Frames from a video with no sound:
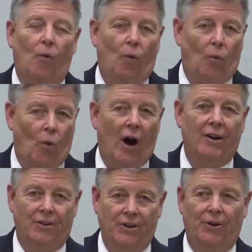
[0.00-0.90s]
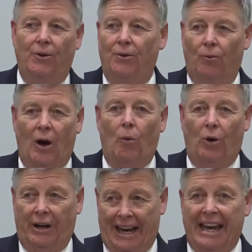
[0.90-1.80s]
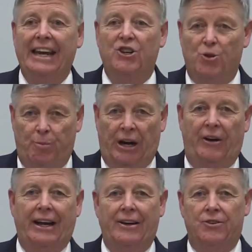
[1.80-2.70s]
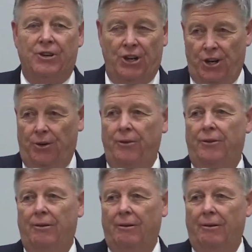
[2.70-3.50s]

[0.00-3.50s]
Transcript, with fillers: What do what will inexperienced youth?